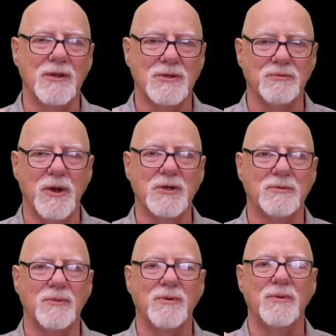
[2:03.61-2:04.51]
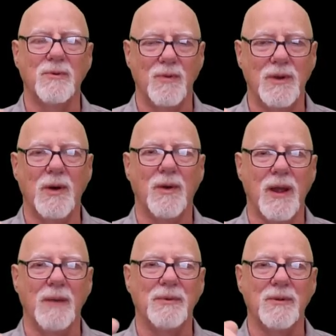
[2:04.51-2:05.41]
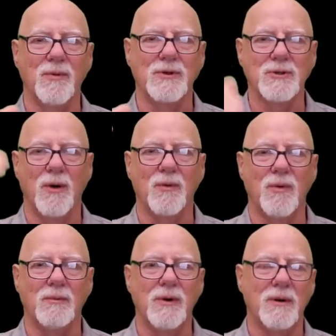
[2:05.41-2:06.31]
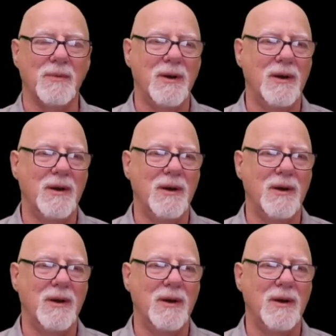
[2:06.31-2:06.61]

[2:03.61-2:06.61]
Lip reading: It's measurable. We know it happened. We saw it warm up.